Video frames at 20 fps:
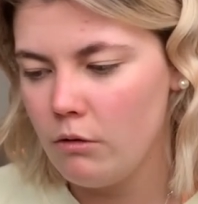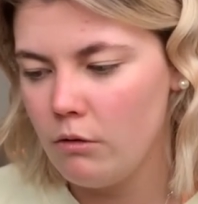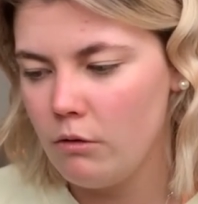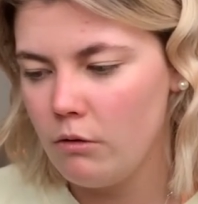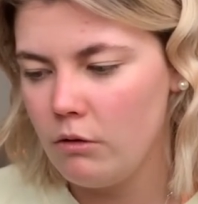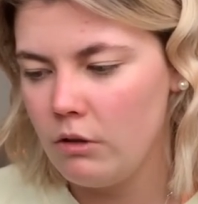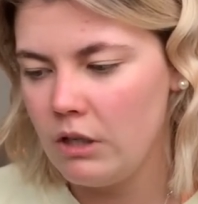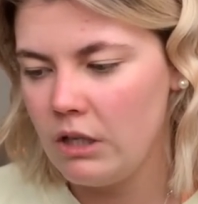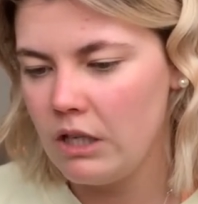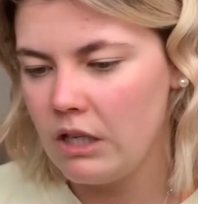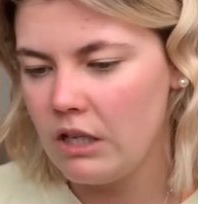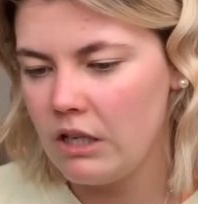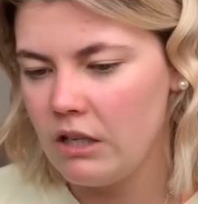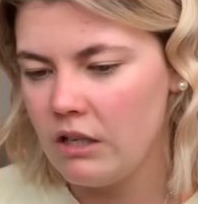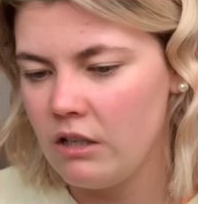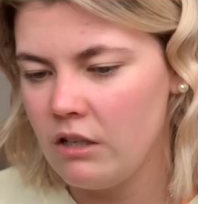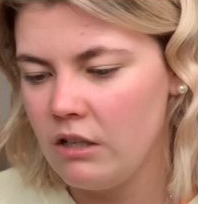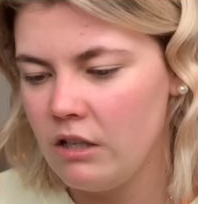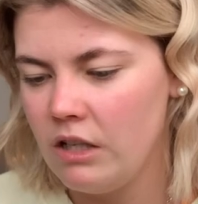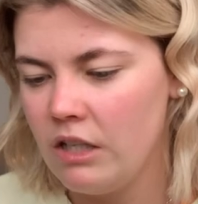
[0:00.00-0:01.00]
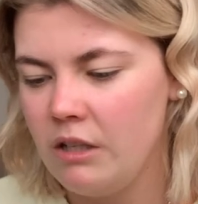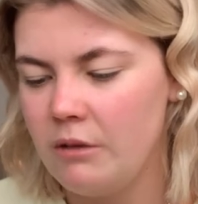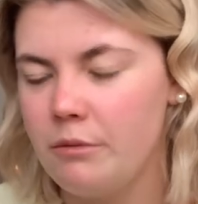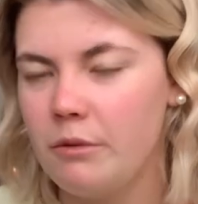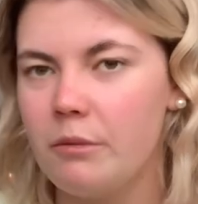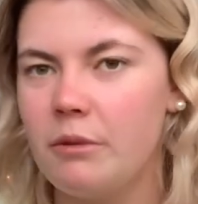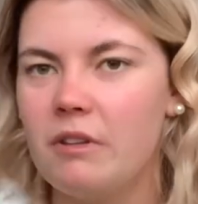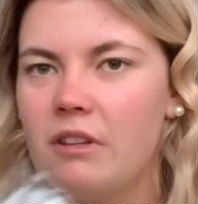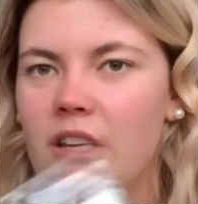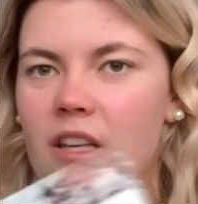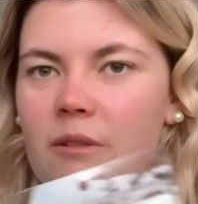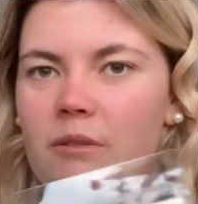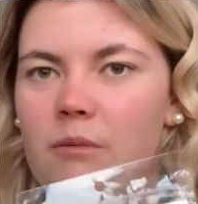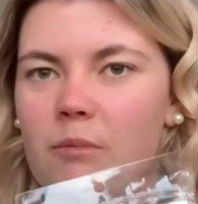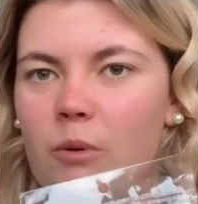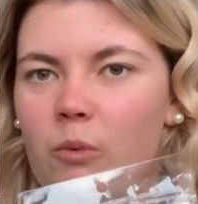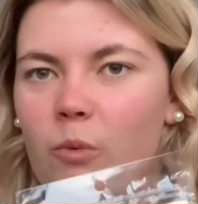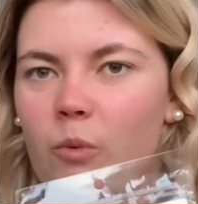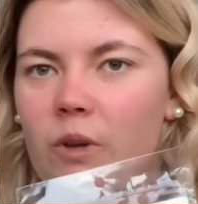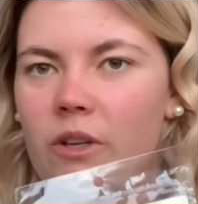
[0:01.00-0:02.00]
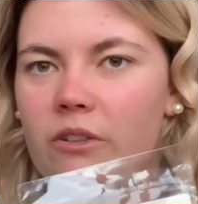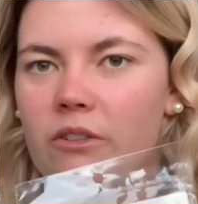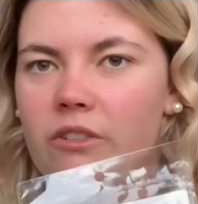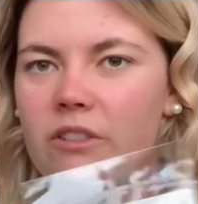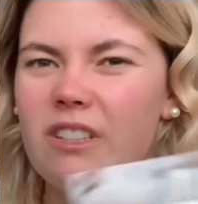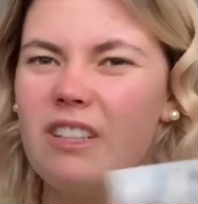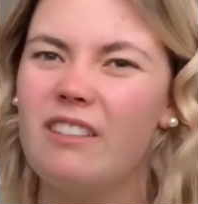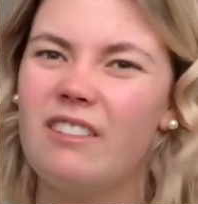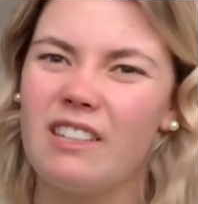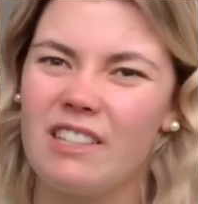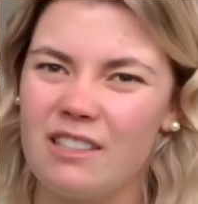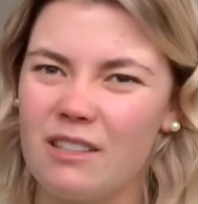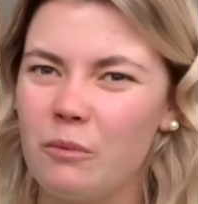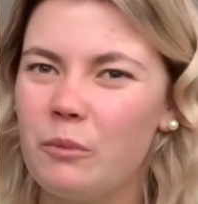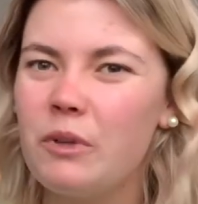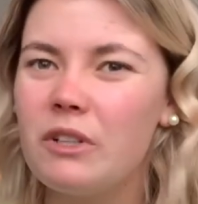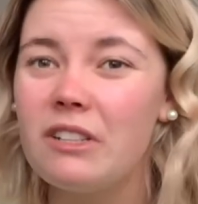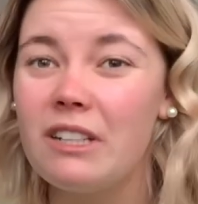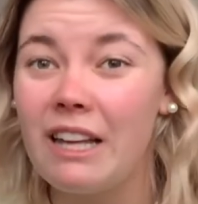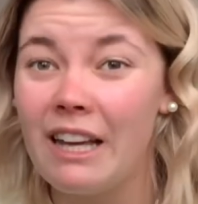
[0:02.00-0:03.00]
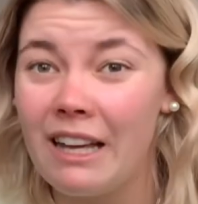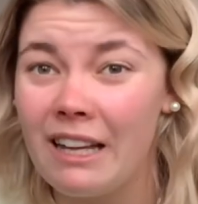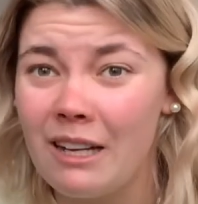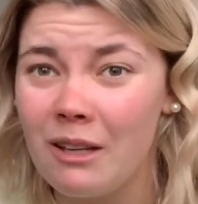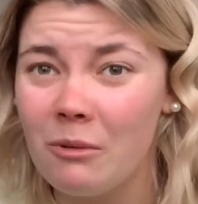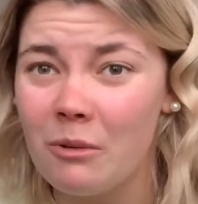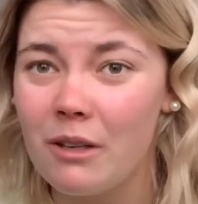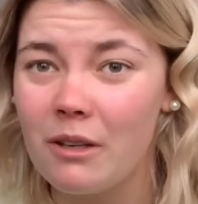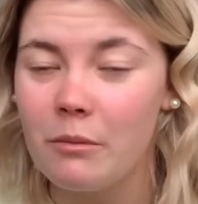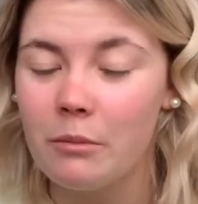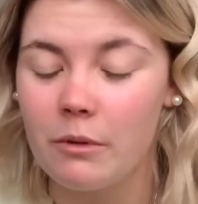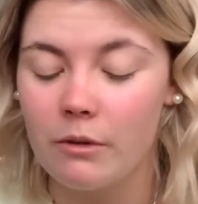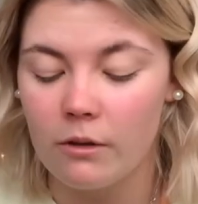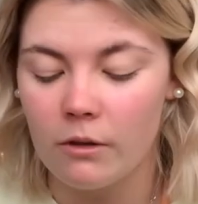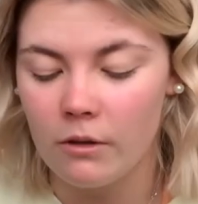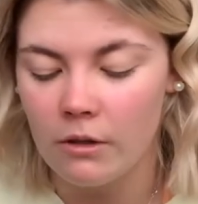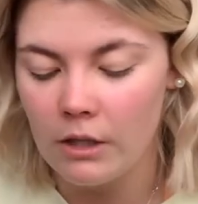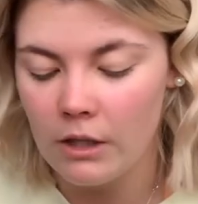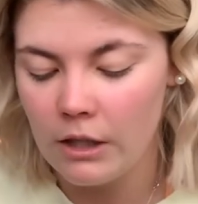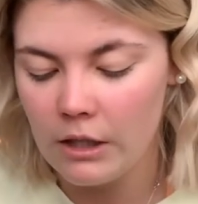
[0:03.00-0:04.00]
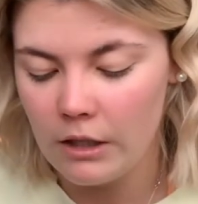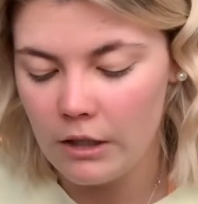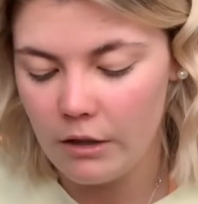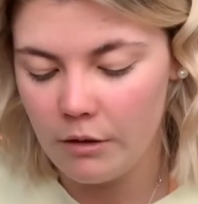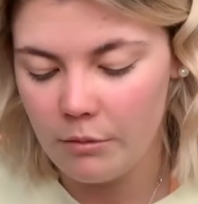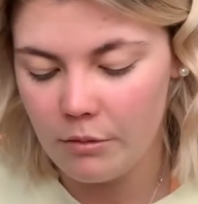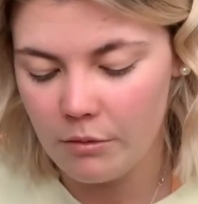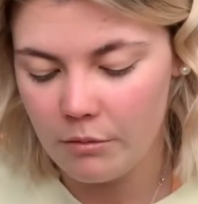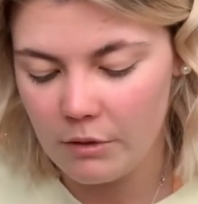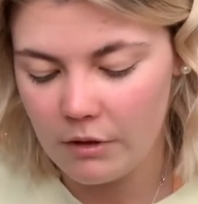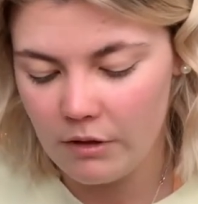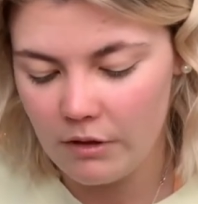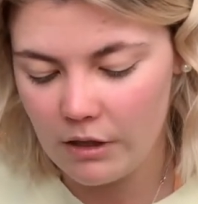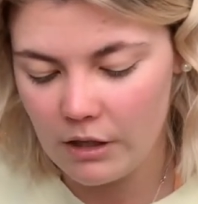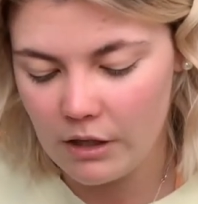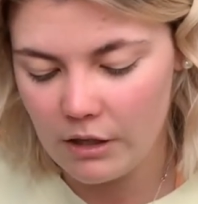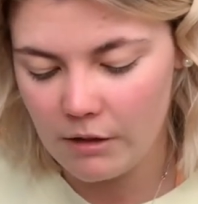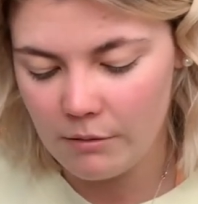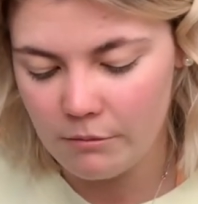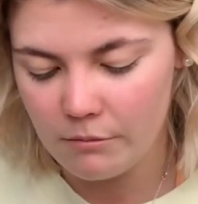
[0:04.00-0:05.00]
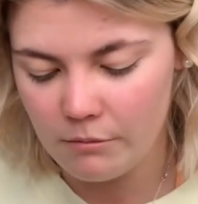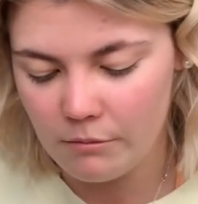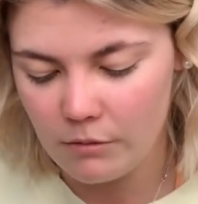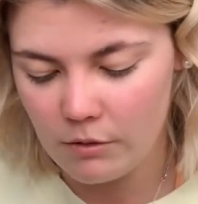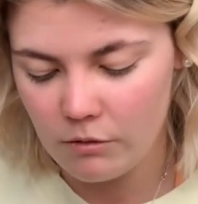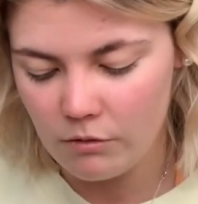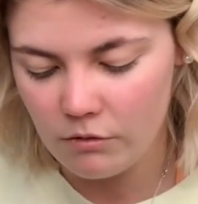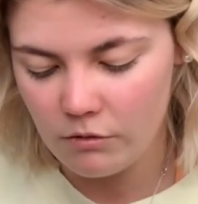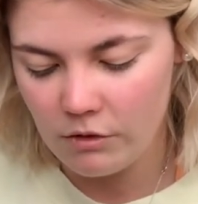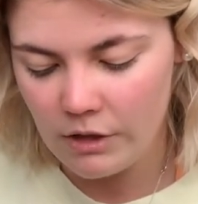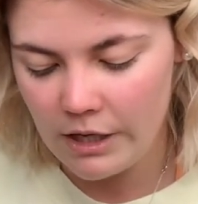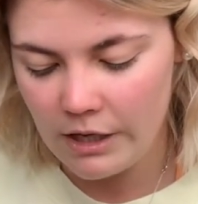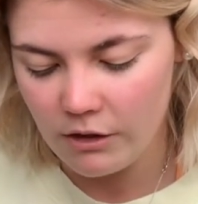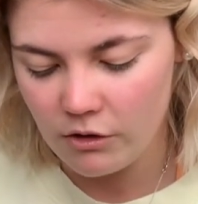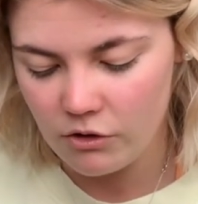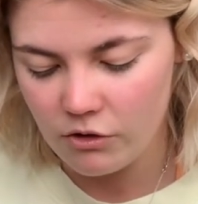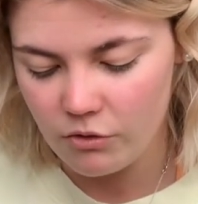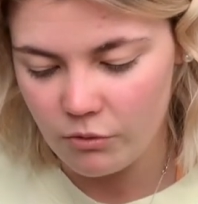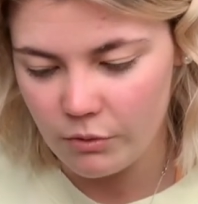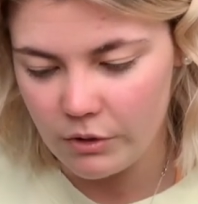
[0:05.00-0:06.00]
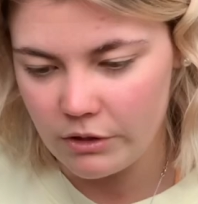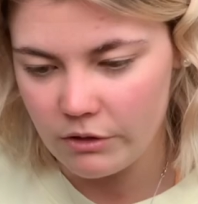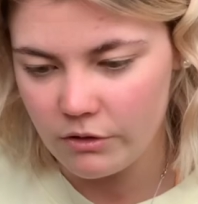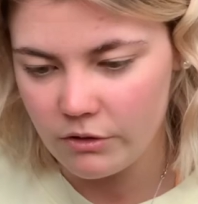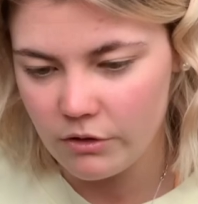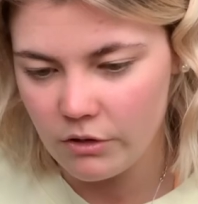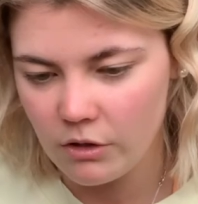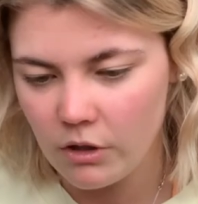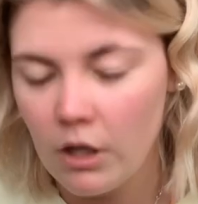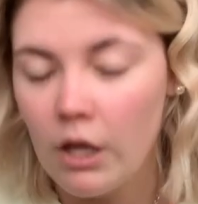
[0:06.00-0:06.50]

Yeah, he'd probably think it's a bit weird. He thinks I'm weird anyway, but he'd probably think I'm extra weird.